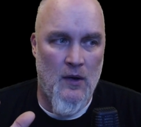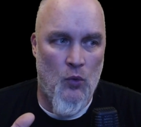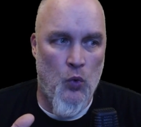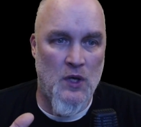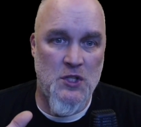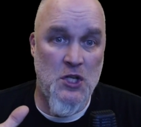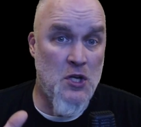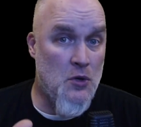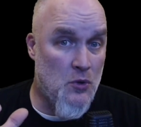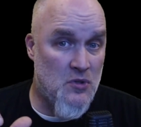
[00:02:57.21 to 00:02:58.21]
was
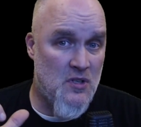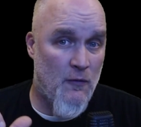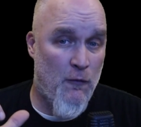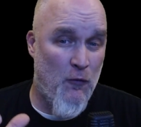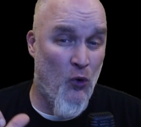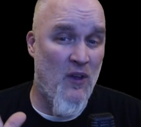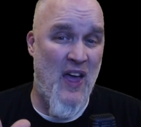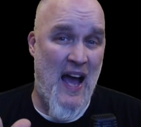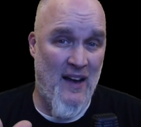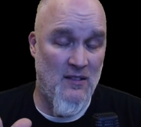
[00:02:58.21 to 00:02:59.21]
used for
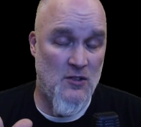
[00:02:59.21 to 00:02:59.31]
that